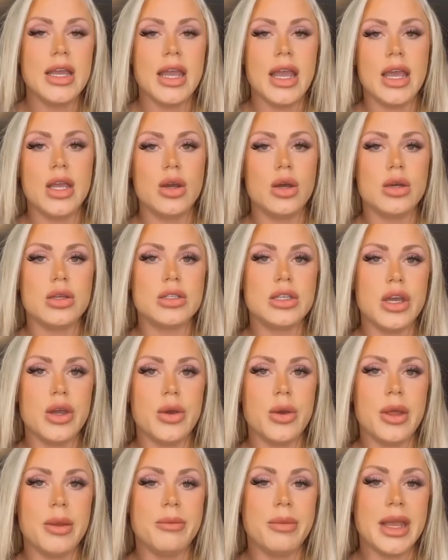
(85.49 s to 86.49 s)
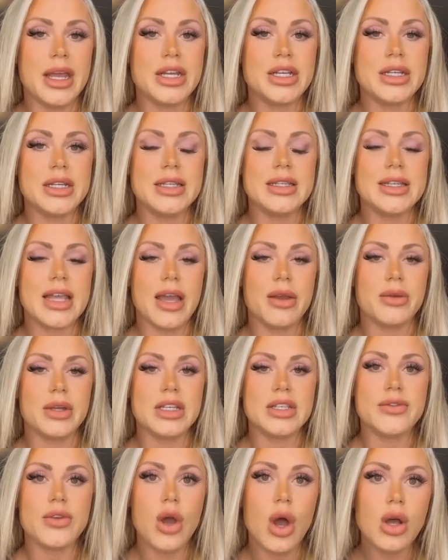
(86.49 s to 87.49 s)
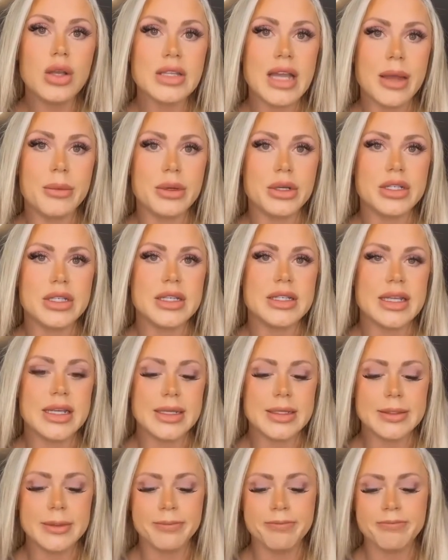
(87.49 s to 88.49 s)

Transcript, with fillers: and also in patients at risk for Alzheimer's disease.